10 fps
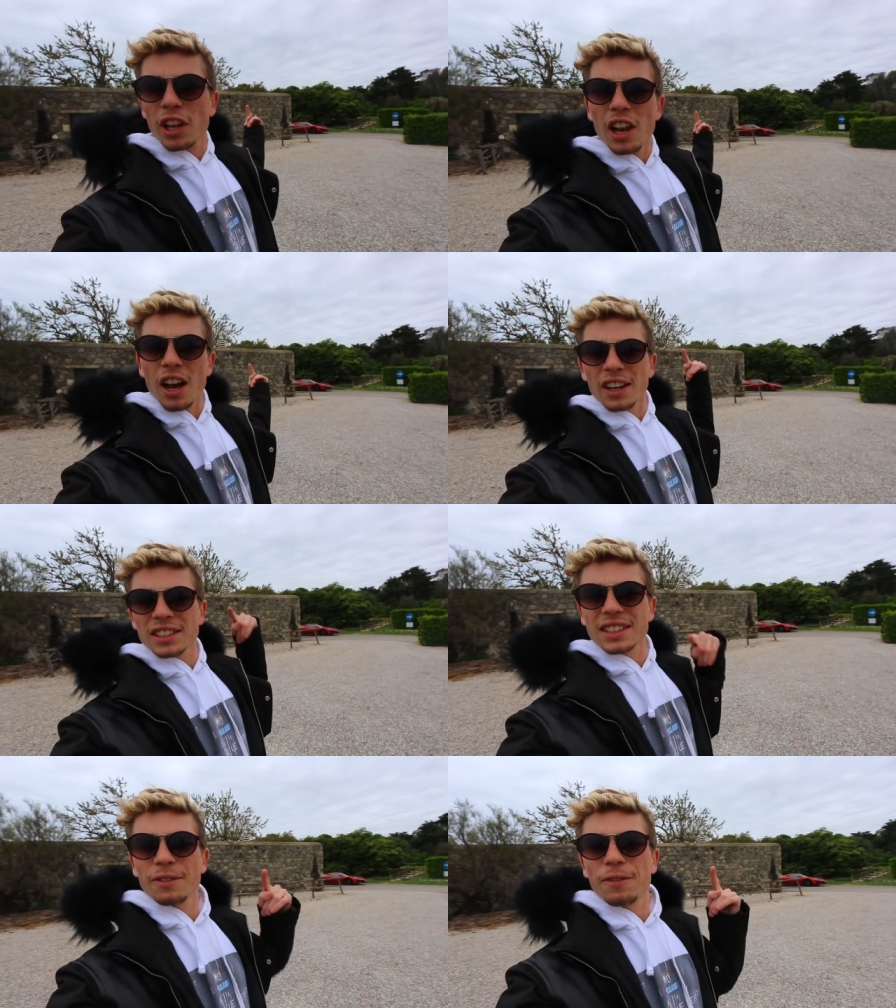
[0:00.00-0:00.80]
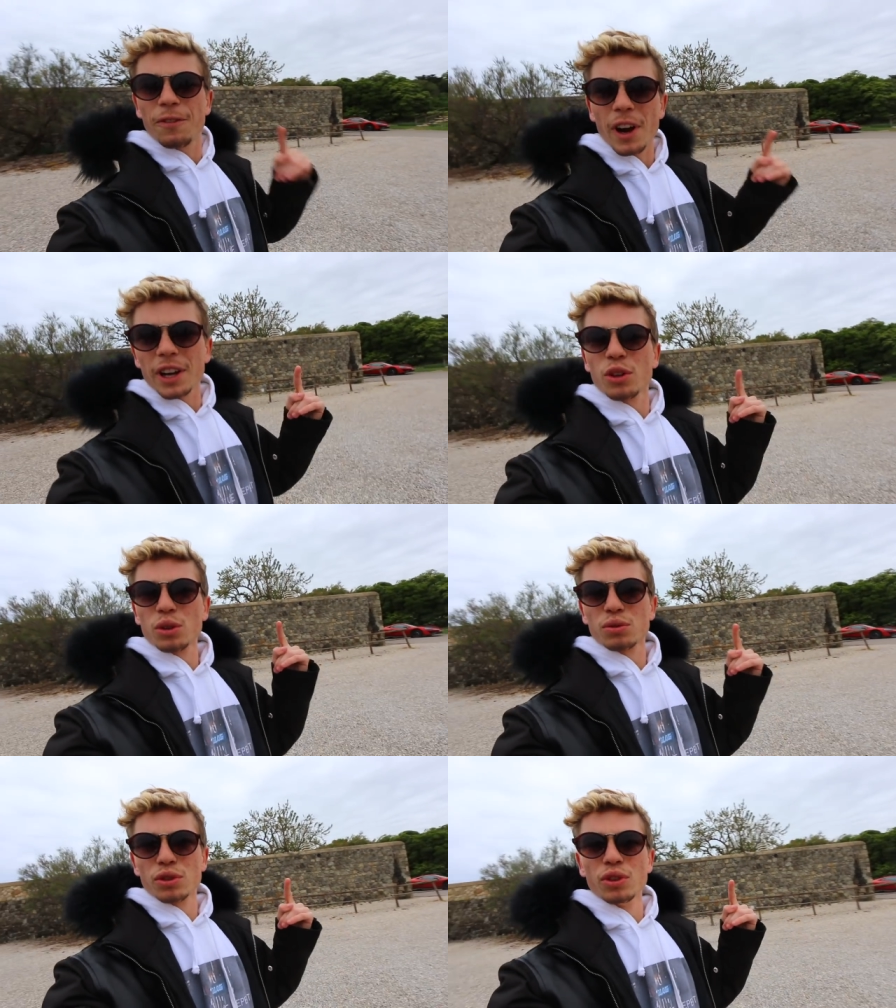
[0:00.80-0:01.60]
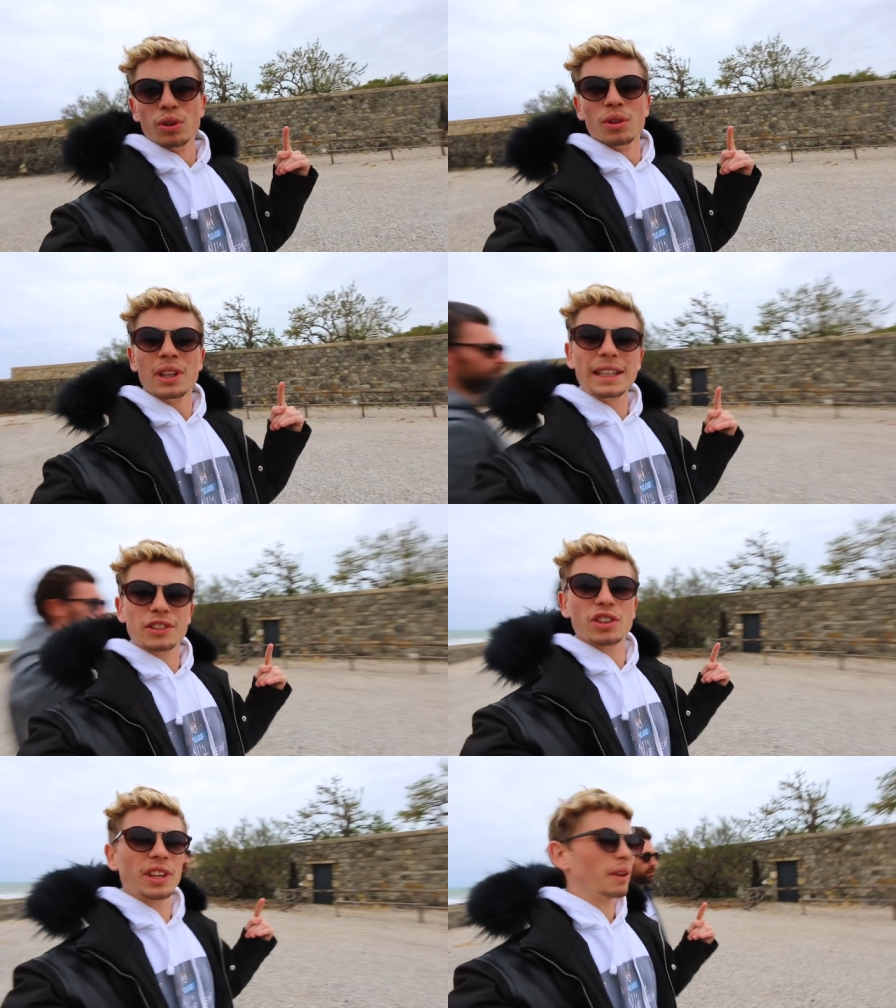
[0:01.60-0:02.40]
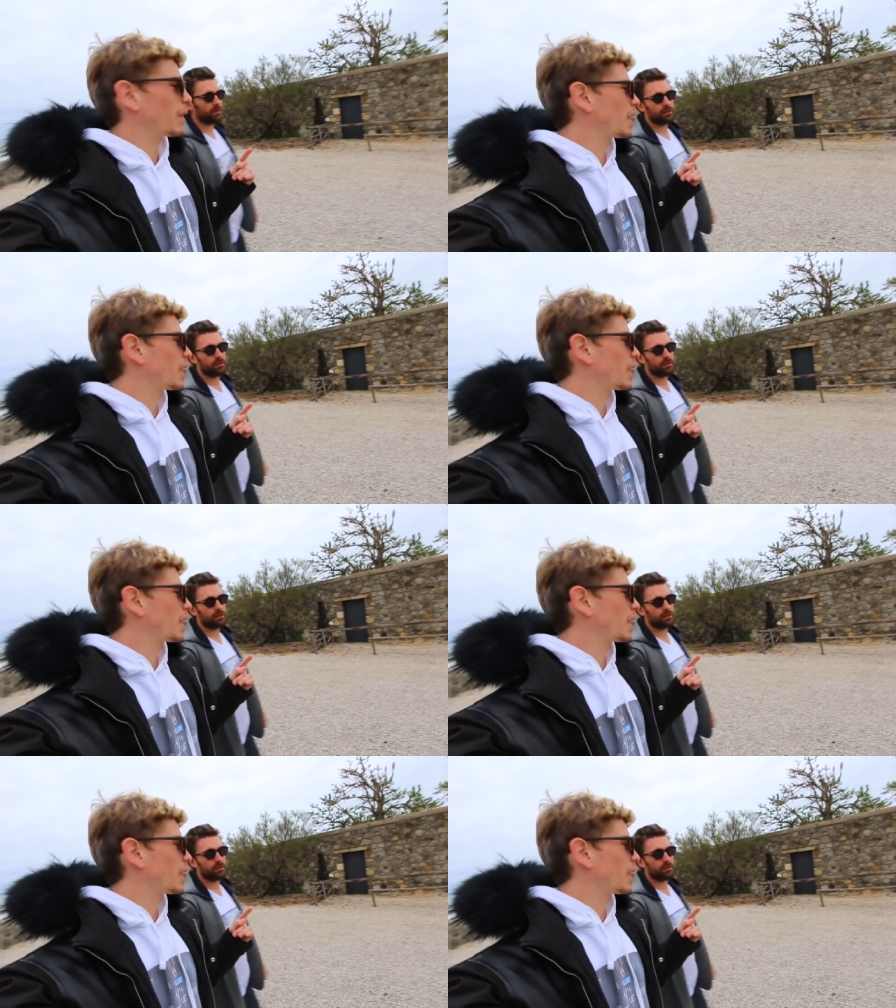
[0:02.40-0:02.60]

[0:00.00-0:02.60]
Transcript: The last and final rule is so that